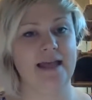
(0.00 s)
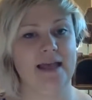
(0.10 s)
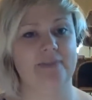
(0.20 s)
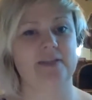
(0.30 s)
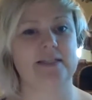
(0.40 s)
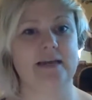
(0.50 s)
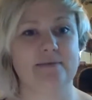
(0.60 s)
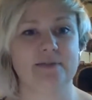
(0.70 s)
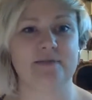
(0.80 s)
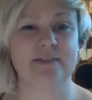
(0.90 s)
and the
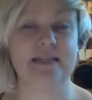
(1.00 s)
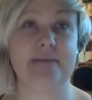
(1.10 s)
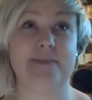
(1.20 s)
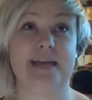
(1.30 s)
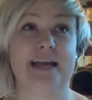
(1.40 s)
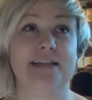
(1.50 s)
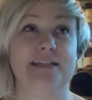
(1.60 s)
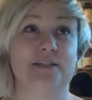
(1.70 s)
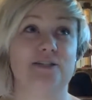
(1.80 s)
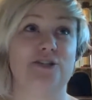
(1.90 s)
types of steps I
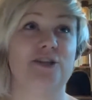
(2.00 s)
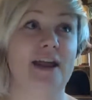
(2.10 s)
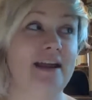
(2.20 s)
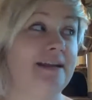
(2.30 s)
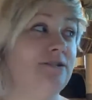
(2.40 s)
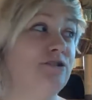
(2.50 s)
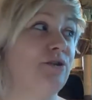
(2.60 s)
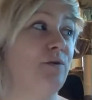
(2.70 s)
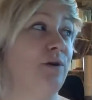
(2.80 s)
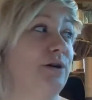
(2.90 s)
had to
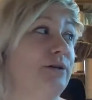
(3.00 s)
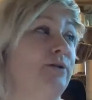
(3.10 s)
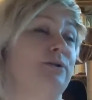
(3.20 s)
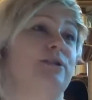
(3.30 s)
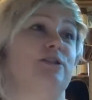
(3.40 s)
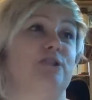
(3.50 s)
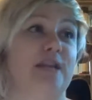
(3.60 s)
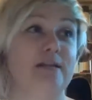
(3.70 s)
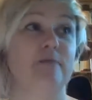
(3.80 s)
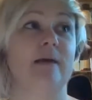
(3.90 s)
change in order to
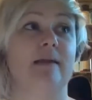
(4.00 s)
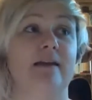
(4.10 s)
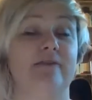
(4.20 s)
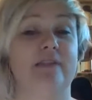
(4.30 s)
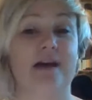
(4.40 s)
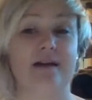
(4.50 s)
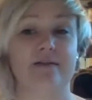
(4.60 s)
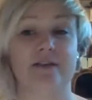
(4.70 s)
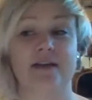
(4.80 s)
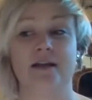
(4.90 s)
change my life, a lot
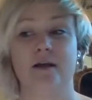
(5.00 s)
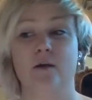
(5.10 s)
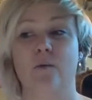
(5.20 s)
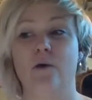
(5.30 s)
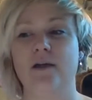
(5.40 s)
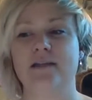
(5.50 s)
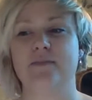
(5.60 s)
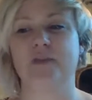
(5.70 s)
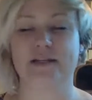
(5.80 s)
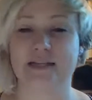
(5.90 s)
of it was
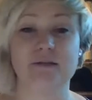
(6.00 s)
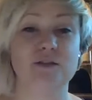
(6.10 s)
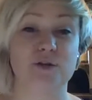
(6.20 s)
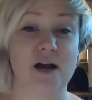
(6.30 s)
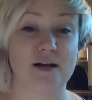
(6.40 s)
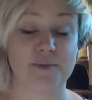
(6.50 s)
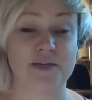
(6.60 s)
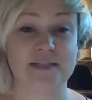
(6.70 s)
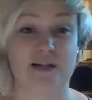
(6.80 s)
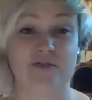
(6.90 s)
because I was surrounding
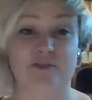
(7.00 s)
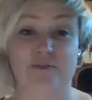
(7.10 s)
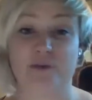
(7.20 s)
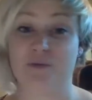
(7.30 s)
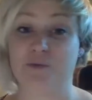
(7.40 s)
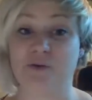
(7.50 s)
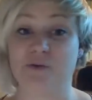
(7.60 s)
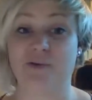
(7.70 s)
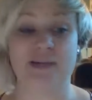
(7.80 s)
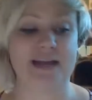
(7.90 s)
myself with maybe
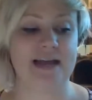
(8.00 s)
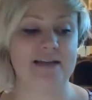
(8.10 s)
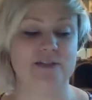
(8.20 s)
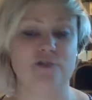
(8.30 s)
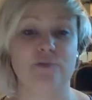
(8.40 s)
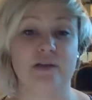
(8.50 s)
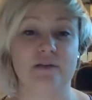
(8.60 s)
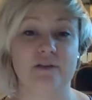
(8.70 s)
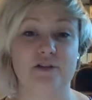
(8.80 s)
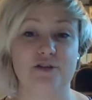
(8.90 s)
people that had too big of
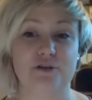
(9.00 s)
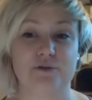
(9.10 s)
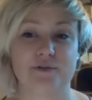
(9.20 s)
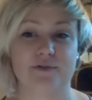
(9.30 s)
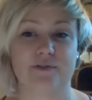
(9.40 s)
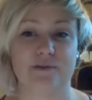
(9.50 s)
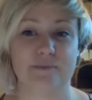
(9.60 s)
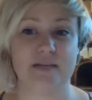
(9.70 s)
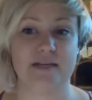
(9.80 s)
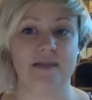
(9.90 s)
issues for
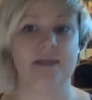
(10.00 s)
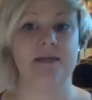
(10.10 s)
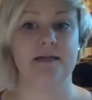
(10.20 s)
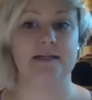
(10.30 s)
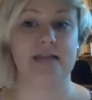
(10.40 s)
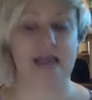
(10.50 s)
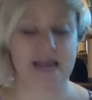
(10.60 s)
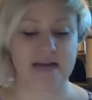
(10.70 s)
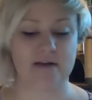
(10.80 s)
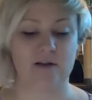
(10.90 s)
me to
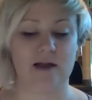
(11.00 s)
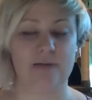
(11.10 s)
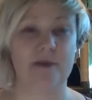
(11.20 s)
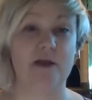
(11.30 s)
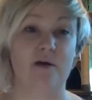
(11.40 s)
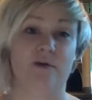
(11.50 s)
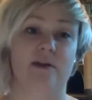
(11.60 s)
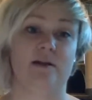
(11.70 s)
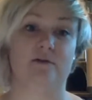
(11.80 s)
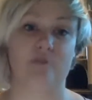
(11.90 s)
handle on my own
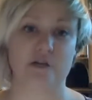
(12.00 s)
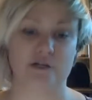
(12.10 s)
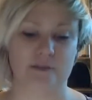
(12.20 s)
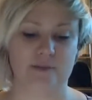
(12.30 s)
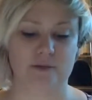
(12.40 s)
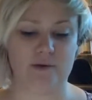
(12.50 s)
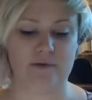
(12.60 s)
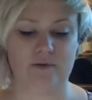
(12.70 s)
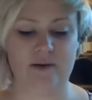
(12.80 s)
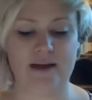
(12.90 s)
in a friendship sort of
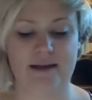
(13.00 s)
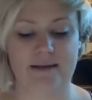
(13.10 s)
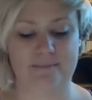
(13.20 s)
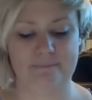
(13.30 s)
way.